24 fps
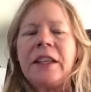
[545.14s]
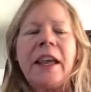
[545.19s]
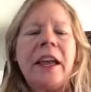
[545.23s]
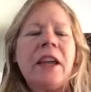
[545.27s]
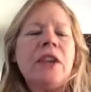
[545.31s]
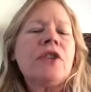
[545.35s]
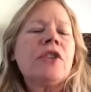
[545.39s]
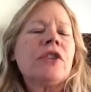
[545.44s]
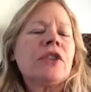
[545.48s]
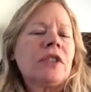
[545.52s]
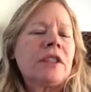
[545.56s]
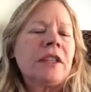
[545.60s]

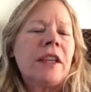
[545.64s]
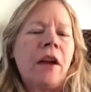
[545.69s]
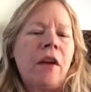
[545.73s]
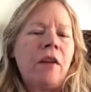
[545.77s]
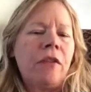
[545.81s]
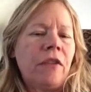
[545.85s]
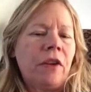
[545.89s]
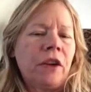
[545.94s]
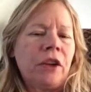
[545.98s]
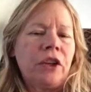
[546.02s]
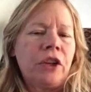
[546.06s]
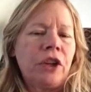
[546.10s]
get
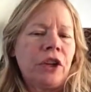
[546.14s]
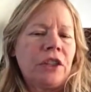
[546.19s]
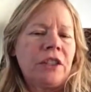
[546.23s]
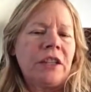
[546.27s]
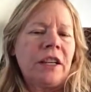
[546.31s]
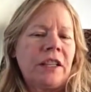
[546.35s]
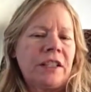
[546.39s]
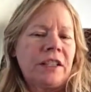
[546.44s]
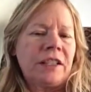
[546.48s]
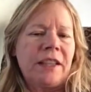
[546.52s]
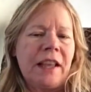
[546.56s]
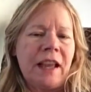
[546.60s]
yourself a good
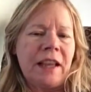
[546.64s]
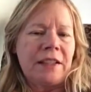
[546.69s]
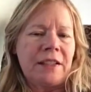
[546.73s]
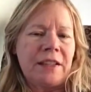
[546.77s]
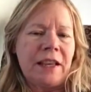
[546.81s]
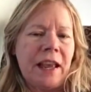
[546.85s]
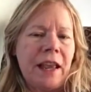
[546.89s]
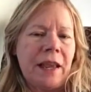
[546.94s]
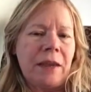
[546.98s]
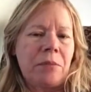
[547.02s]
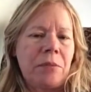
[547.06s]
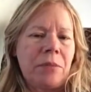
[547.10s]
cassette
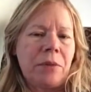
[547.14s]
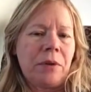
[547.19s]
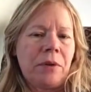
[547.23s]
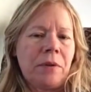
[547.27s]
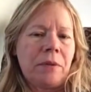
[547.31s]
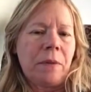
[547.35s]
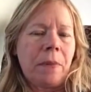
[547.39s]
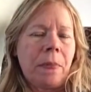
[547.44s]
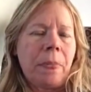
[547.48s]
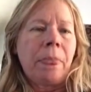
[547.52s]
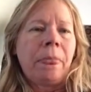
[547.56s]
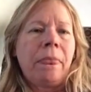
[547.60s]
tape.
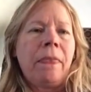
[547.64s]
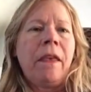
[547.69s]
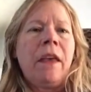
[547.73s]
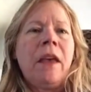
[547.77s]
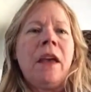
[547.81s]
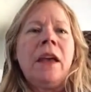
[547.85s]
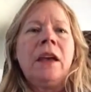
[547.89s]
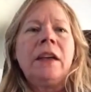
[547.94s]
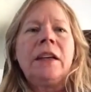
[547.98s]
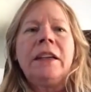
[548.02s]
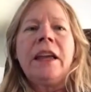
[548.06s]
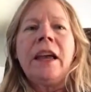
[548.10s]

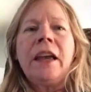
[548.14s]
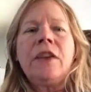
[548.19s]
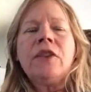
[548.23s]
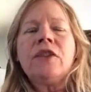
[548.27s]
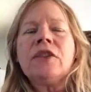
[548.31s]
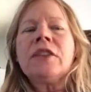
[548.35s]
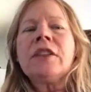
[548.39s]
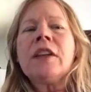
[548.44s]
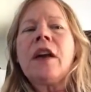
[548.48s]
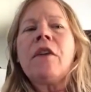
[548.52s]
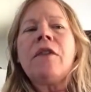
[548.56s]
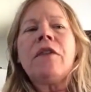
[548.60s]
Get
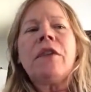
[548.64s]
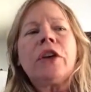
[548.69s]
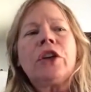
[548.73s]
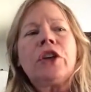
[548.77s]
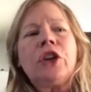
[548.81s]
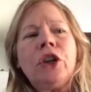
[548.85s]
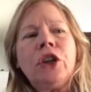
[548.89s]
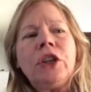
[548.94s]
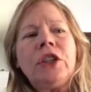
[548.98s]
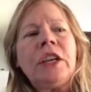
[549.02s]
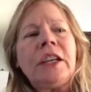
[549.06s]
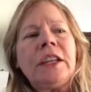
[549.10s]
yourself a
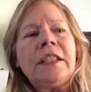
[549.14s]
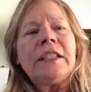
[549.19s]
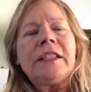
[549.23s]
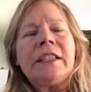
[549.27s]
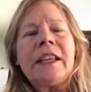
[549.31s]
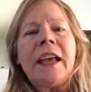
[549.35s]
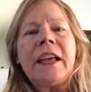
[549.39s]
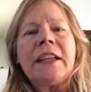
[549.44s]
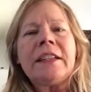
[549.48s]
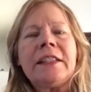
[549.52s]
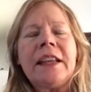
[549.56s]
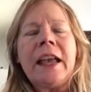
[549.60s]
good
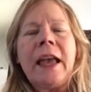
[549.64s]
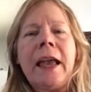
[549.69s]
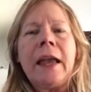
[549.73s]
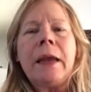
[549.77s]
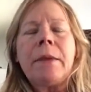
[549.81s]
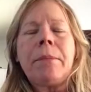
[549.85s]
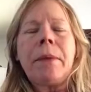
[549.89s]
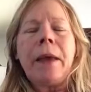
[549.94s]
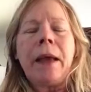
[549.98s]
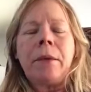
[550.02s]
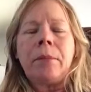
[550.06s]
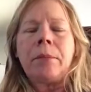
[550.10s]
cassette
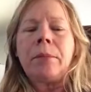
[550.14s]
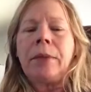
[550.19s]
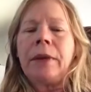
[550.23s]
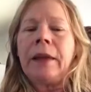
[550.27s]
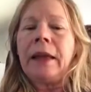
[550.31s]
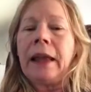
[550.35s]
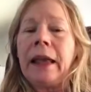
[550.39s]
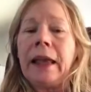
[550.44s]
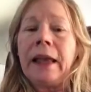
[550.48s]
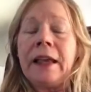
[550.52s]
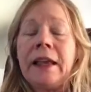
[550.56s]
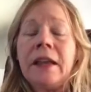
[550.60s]
tape and
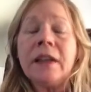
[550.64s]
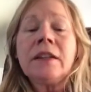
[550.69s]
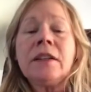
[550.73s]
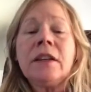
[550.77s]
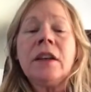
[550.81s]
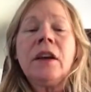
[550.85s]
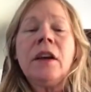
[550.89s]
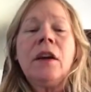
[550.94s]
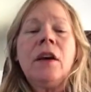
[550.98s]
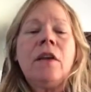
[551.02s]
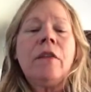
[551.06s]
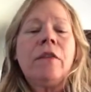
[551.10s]
play it
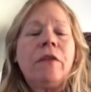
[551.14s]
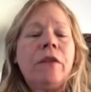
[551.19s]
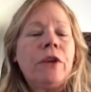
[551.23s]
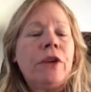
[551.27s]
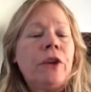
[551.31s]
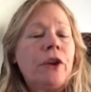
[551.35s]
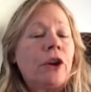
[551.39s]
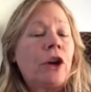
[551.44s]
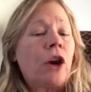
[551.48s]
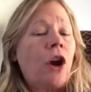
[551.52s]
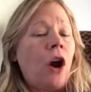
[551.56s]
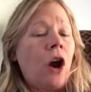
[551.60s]
for
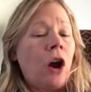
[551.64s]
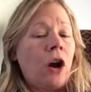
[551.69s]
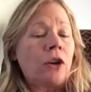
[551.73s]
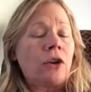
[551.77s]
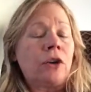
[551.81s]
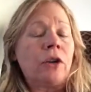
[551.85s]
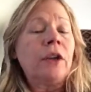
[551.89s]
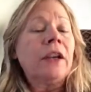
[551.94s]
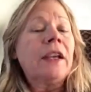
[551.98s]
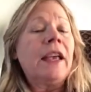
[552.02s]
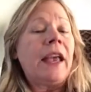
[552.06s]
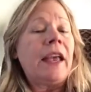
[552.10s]
your
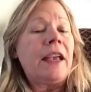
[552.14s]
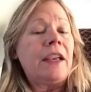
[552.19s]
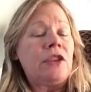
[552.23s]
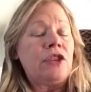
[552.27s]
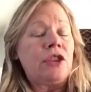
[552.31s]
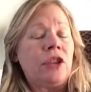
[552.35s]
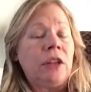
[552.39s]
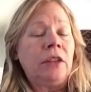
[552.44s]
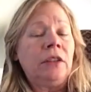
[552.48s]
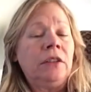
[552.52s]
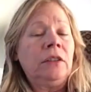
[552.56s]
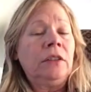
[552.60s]

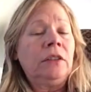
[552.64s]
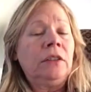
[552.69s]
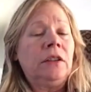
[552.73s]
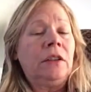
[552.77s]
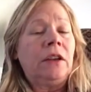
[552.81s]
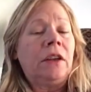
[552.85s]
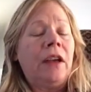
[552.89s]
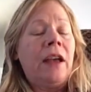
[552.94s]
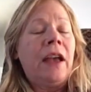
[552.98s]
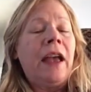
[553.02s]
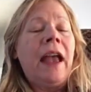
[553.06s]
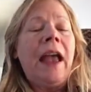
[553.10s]
congregation,
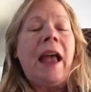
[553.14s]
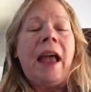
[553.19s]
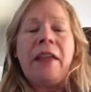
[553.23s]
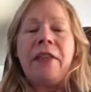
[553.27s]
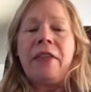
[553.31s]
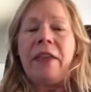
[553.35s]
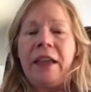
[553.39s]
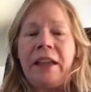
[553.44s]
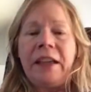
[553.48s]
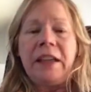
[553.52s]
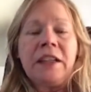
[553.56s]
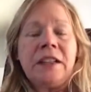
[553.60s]

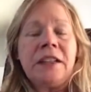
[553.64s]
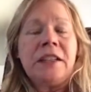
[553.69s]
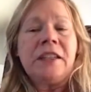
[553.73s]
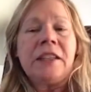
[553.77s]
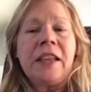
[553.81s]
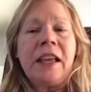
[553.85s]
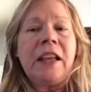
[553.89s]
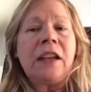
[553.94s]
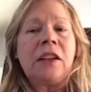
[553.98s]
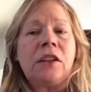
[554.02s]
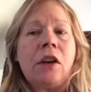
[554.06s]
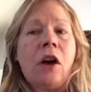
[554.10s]
and they can
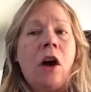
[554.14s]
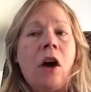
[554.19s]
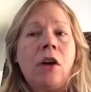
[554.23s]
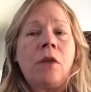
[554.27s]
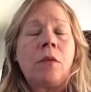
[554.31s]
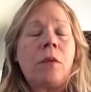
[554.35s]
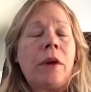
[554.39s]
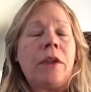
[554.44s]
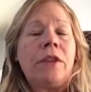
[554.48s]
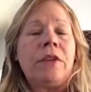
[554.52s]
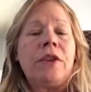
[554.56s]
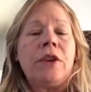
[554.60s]
sing
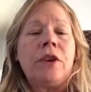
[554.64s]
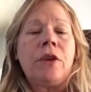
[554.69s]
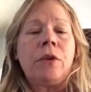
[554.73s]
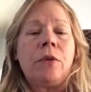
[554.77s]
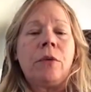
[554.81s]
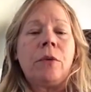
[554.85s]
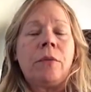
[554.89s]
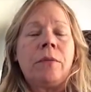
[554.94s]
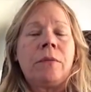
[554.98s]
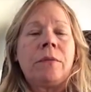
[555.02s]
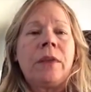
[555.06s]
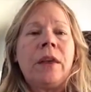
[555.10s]
along with
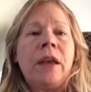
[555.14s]
you.